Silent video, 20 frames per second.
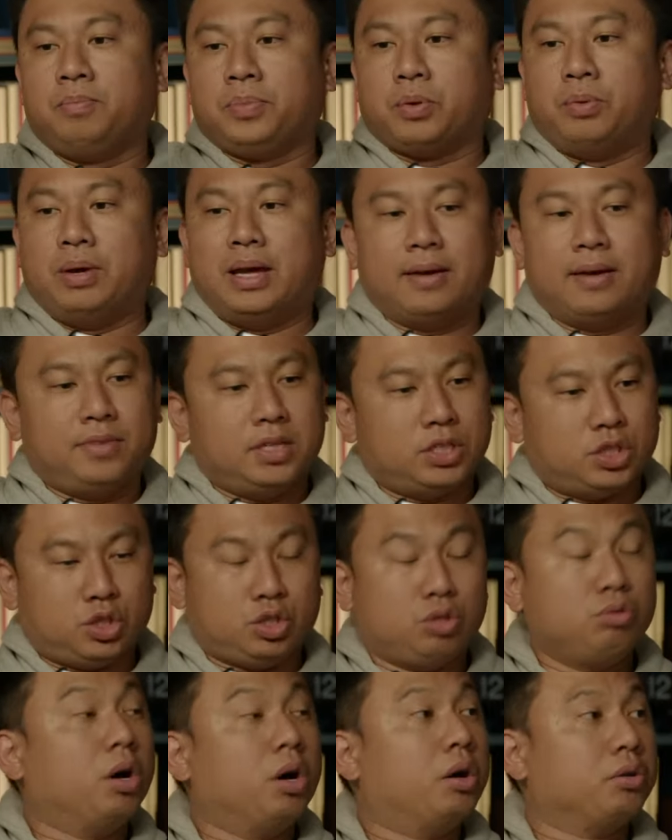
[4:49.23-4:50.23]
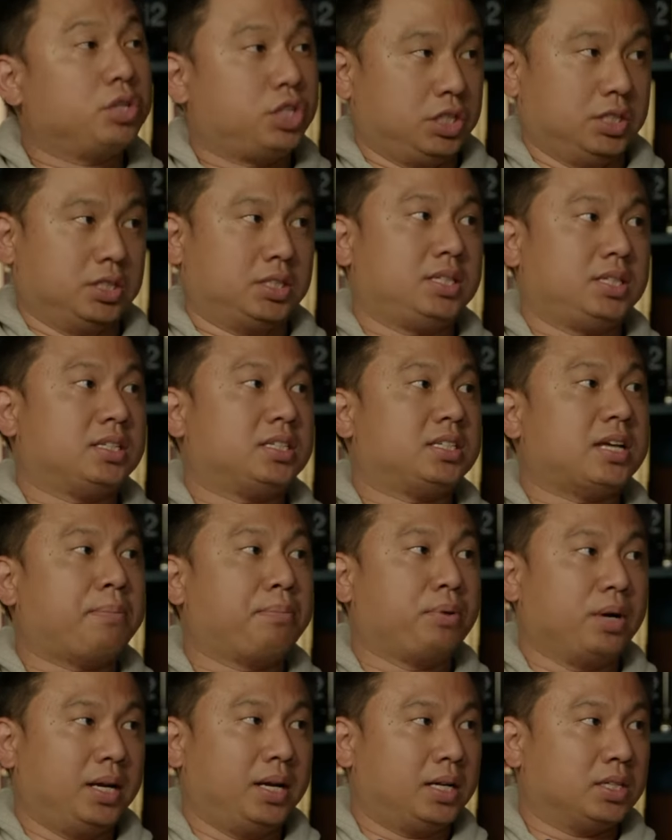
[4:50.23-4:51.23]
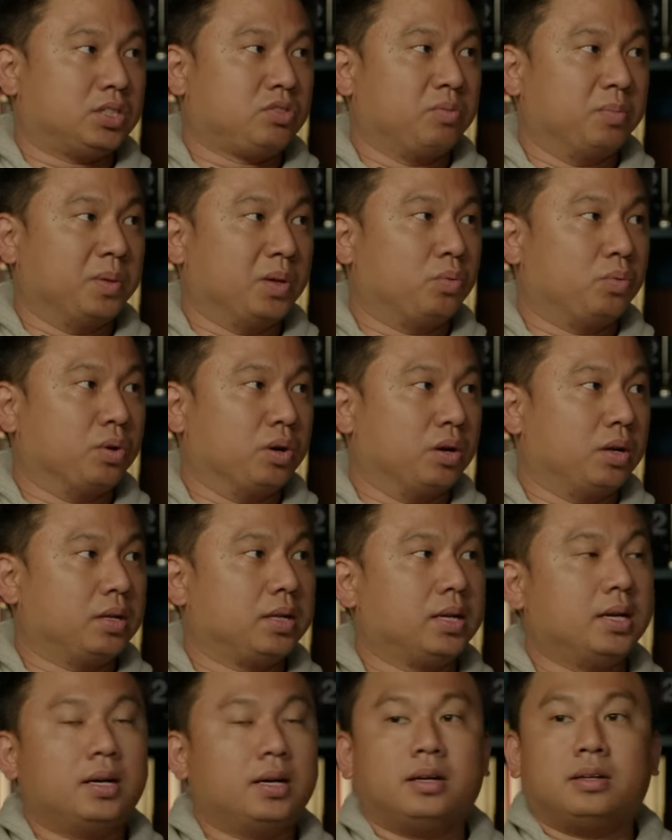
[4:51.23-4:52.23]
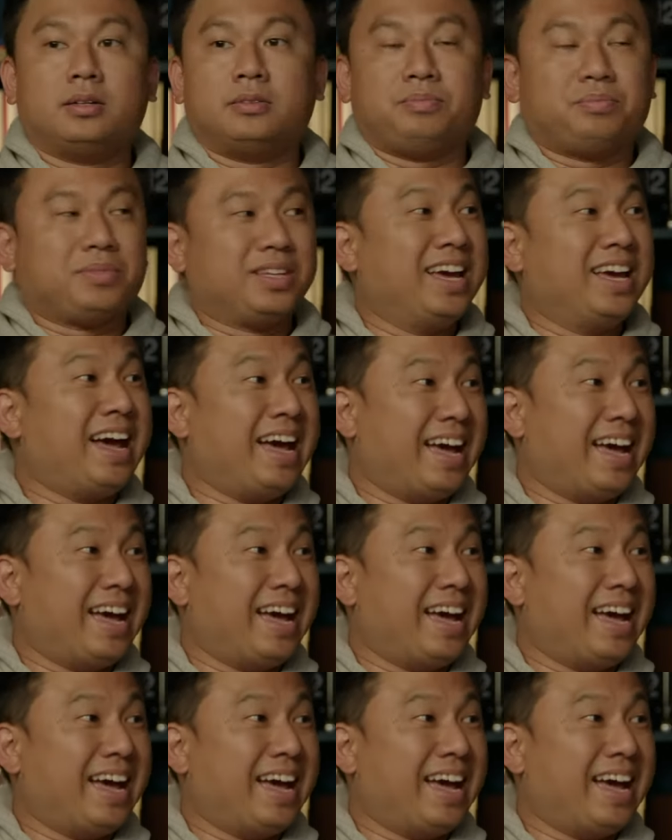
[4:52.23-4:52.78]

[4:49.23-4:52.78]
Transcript: we have these two oceans to separate us from the world. And we're safe. Yeah,